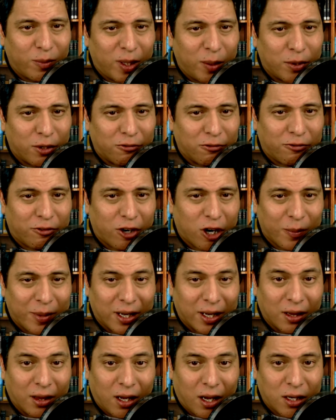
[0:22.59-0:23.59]
people to farm
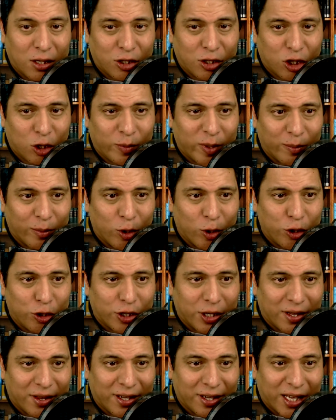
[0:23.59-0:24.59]
in long-term
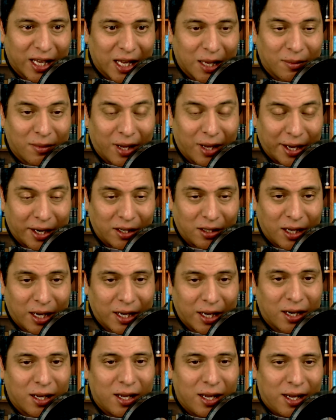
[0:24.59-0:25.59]
immersion in the game Light
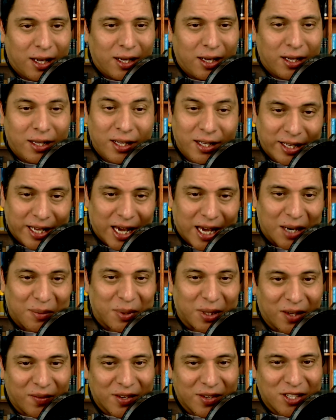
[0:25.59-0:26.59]
Online, he can't
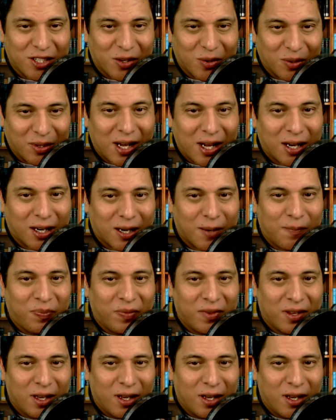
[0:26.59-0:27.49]
believe his own luck.